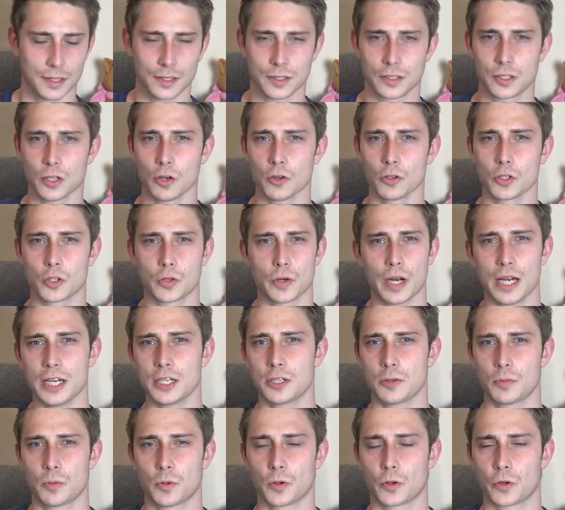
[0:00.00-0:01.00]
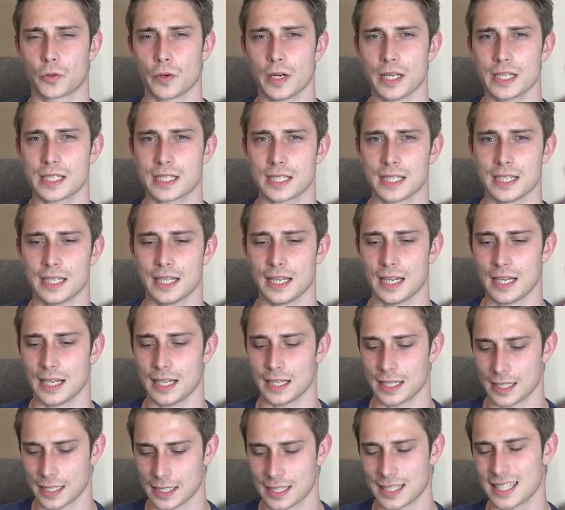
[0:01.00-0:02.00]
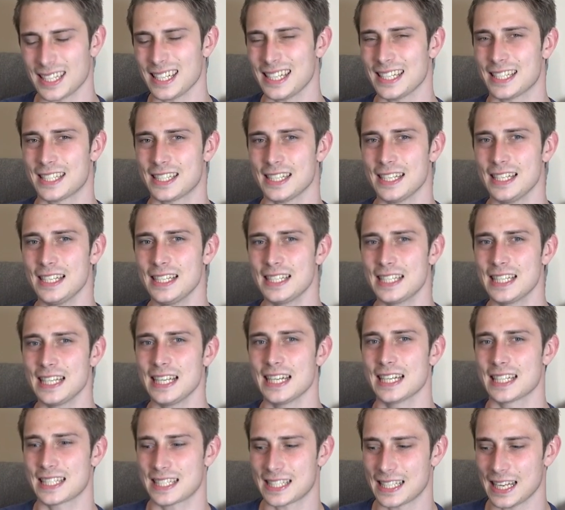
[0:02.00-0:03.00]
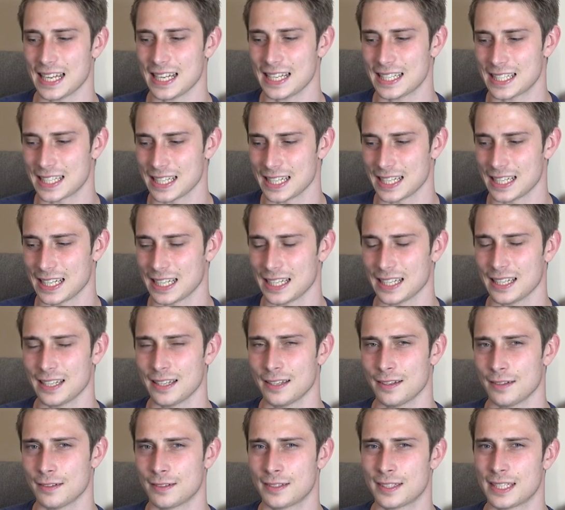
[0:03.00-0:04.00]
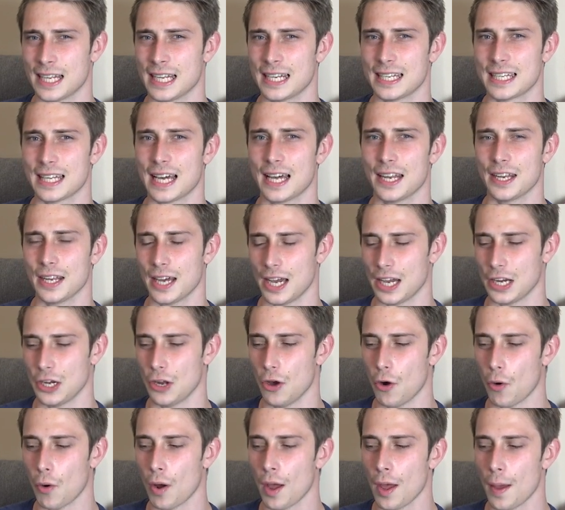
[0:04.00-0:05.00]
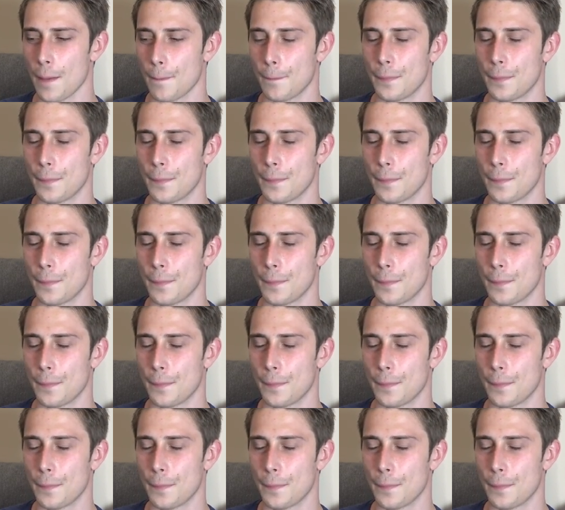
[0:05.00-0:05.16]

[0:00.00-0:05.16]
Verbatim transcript: Don't try to procrastinate. It's easier said than done, I know.